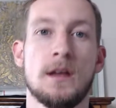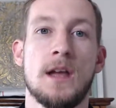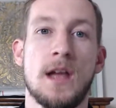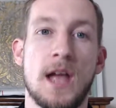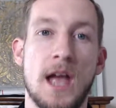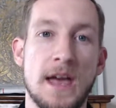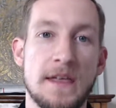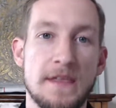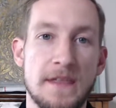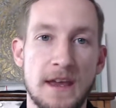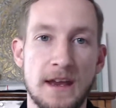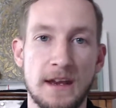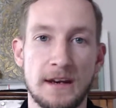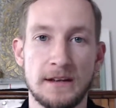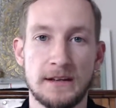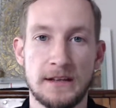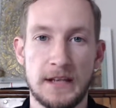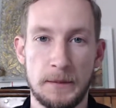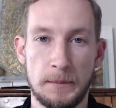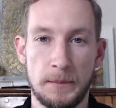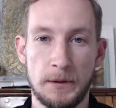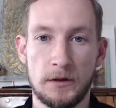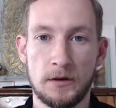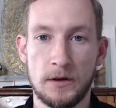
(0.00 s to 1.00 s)
and then
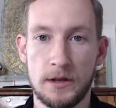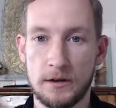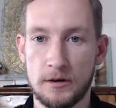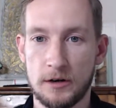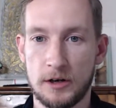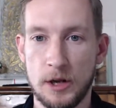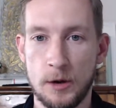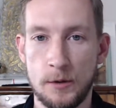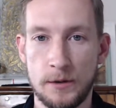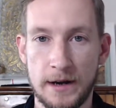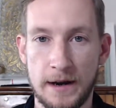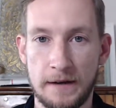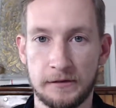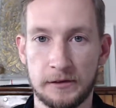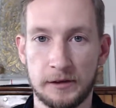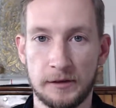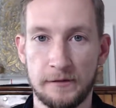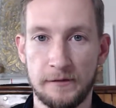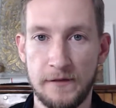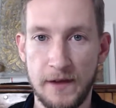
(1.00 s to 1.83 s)
typically they're going after a